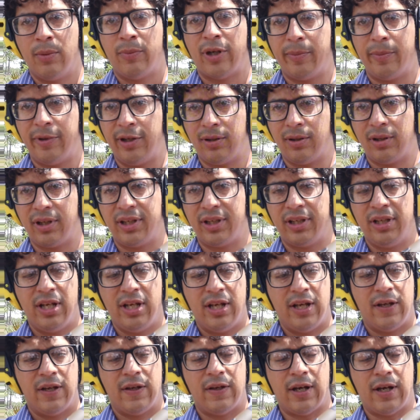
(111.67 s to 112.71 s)
primarily
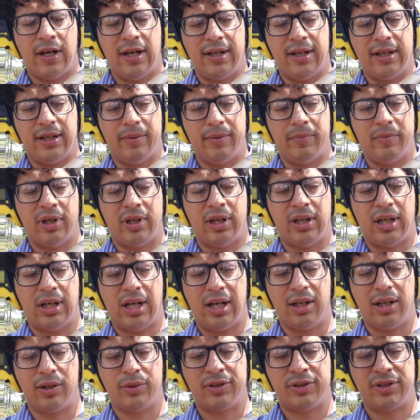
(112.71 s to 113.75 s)
a
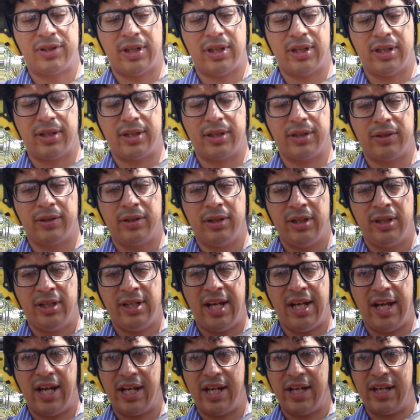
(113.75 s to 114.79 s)
Hollow Sun
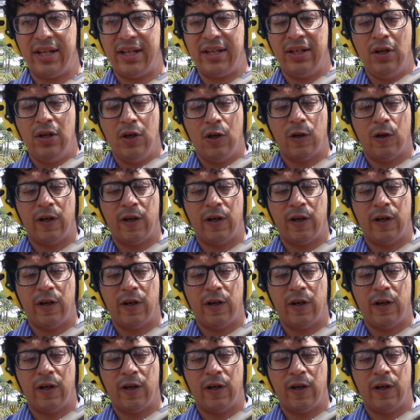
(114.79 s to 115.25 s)
K